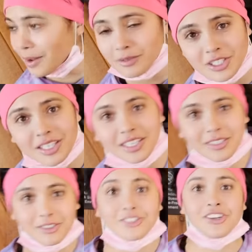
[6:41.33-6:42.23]
I'm just gonna
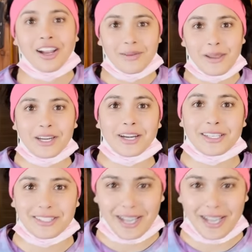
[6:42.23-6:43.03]
try better next